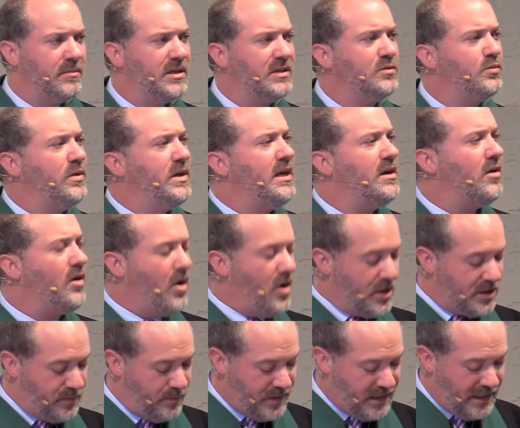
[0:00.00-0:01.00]
Because we are
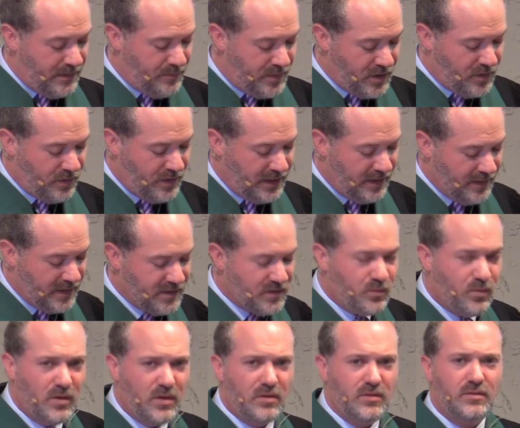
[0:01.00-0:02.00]
ultimately building this
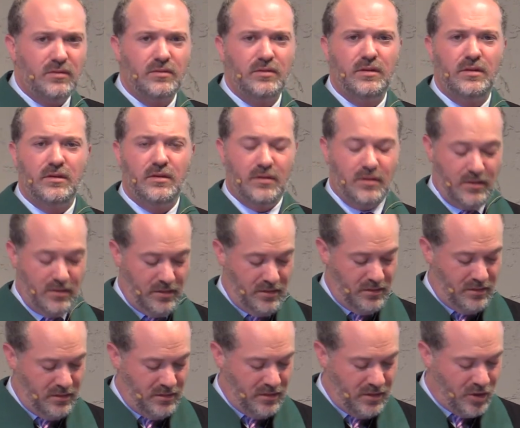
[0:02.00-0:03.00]
world,
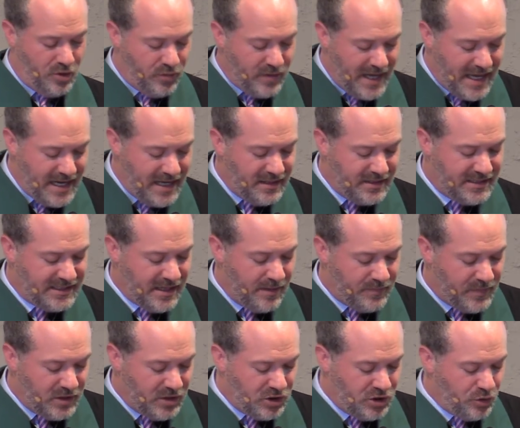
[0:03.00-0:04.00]
creating
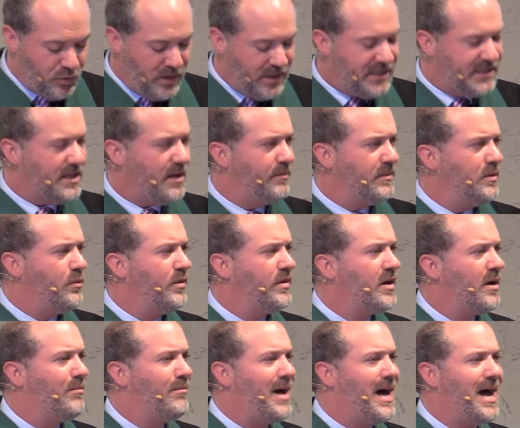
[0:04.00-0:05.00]
something, doing something
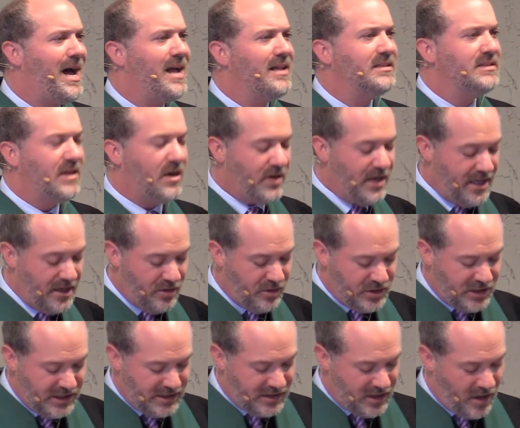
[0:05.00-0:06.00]
with our minds and our
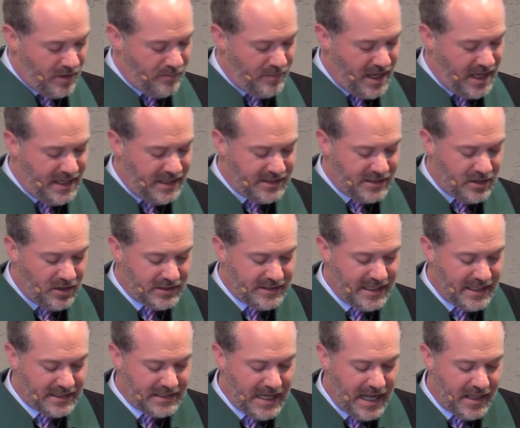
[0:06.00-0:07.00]
energies and our monies and our
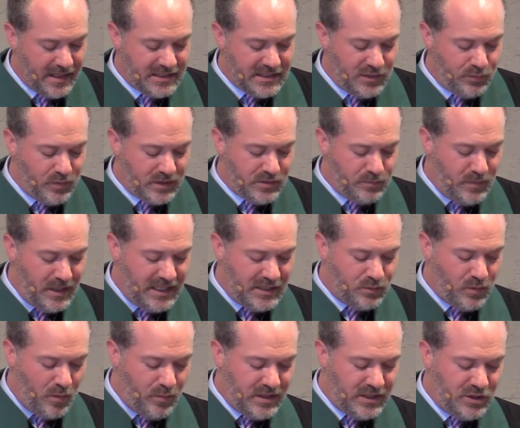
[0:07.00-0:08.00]
technology, which
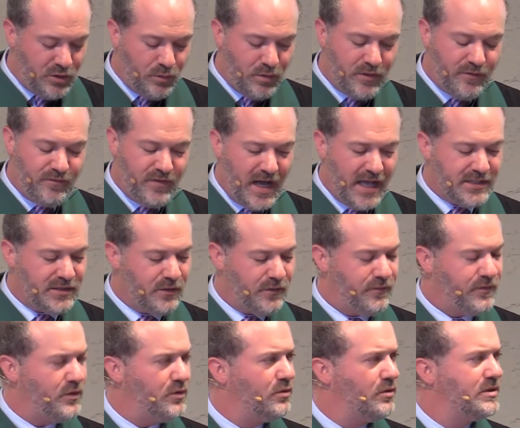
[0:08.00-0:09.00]
means what we do with
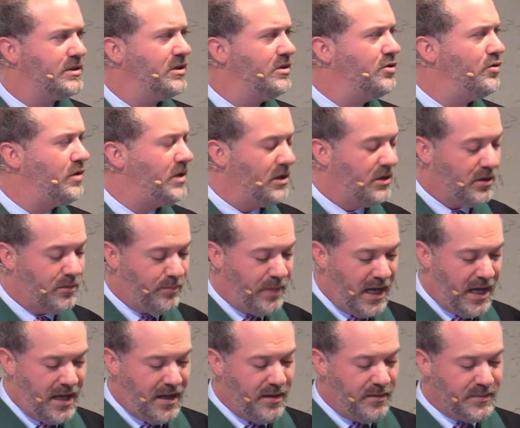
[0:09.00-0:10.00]
fossil fuels and nuclear
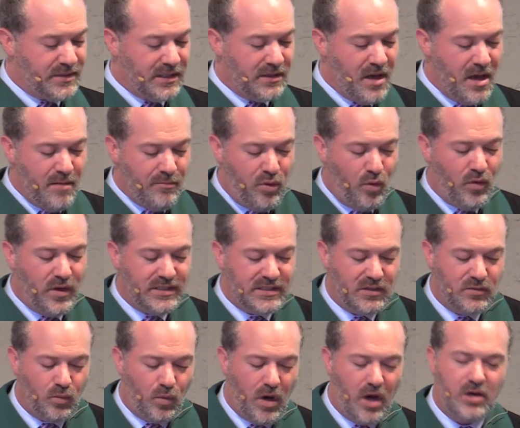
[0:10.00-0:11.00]
bombs and
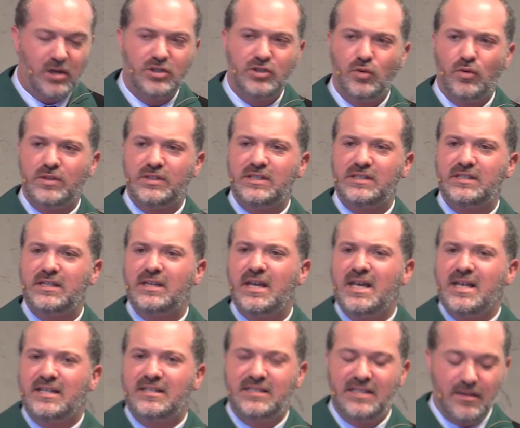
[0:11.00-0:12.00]
poisoned water sources
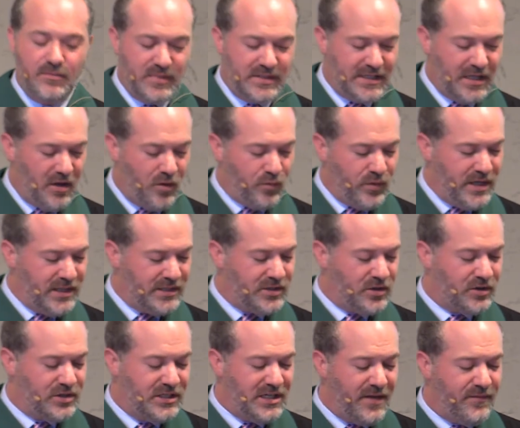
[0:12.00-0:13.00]
and stem cell
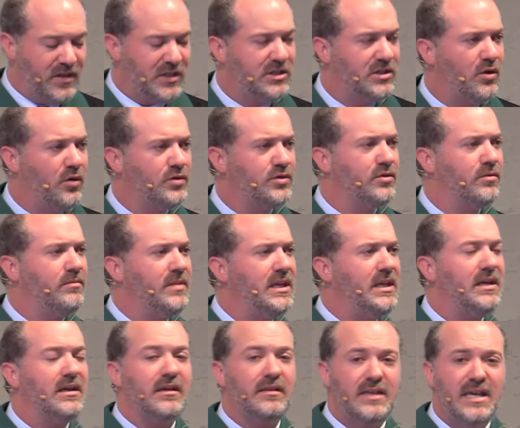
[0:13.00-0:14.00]
research, even social
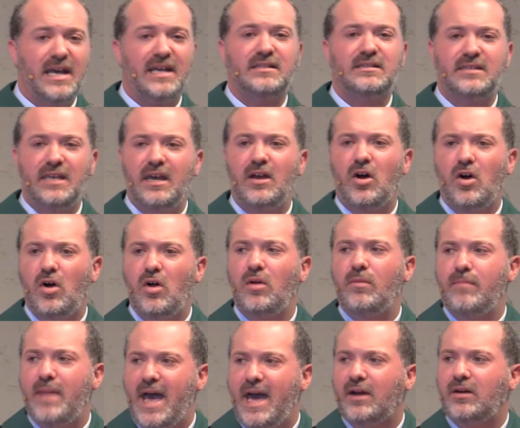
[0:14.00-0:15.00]
media. Yes, they
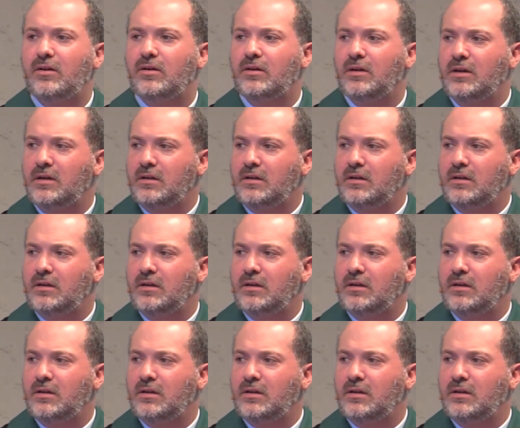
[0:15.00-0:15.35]
all matter